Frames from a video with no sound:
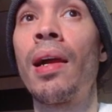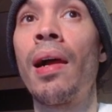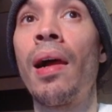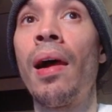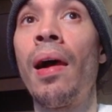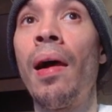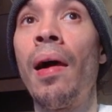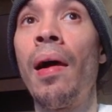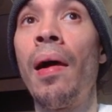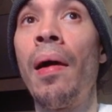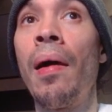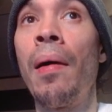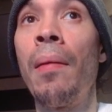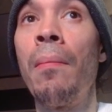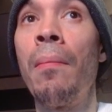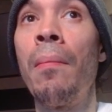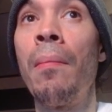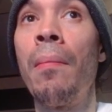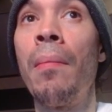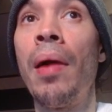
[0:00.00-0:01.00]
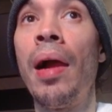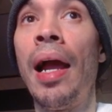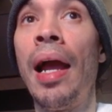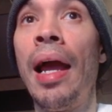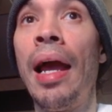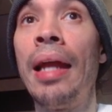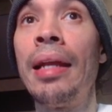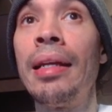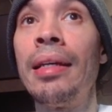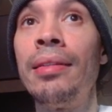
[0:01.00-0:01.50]
Um,
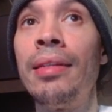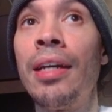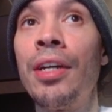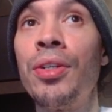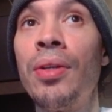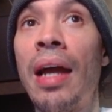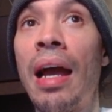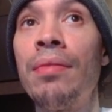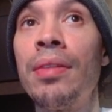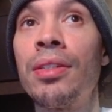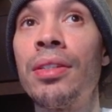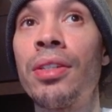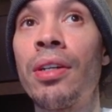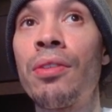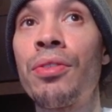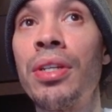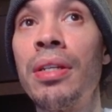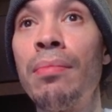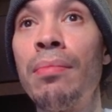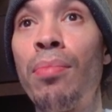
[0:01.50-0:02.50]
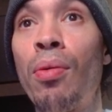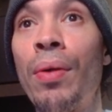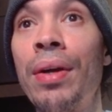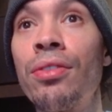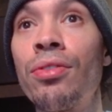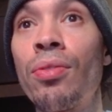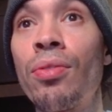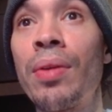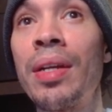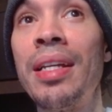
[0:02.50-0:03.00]
and there you have it,
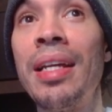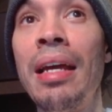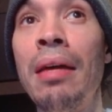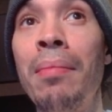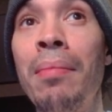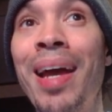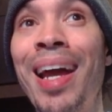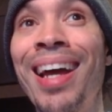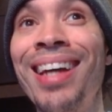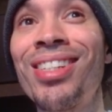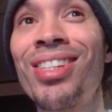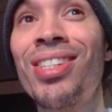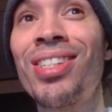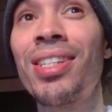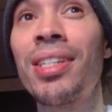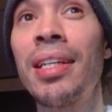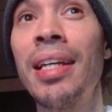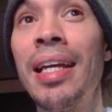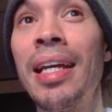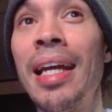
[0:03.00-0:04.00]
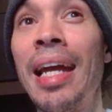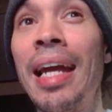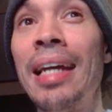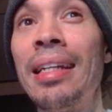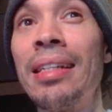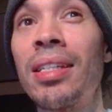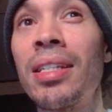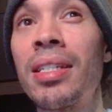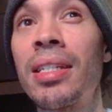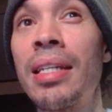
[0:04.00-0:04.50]
13.3 MS.
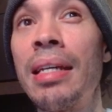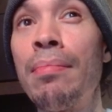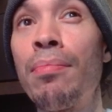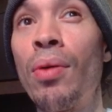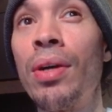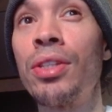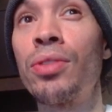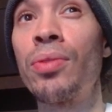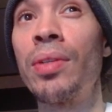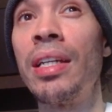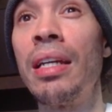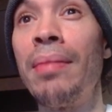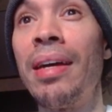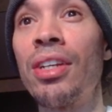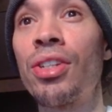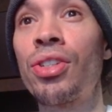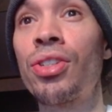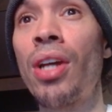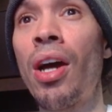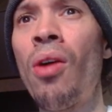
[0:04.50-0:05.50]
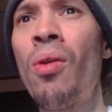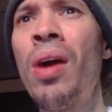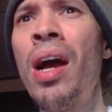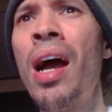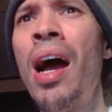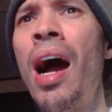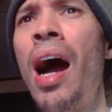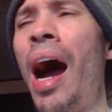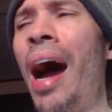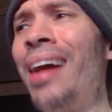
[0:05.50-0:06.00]
And this is 10.3 MS. So
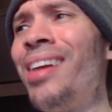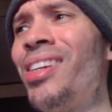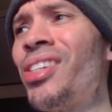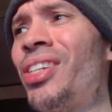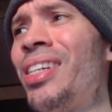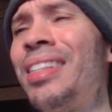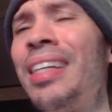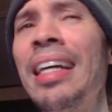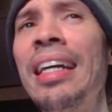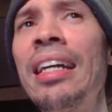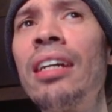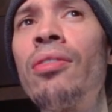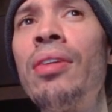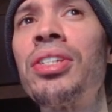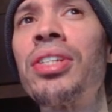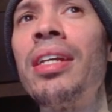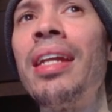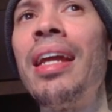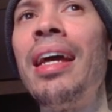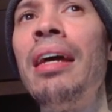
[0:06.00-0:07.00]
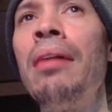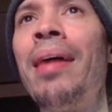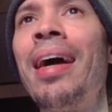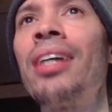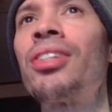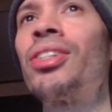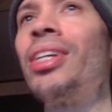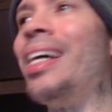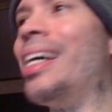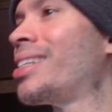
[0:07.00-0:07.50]
honestly, the increase in
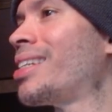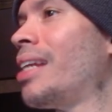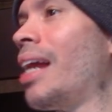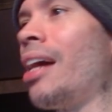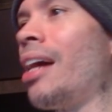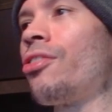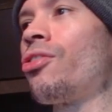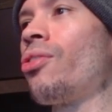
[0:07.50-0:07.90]
MS is not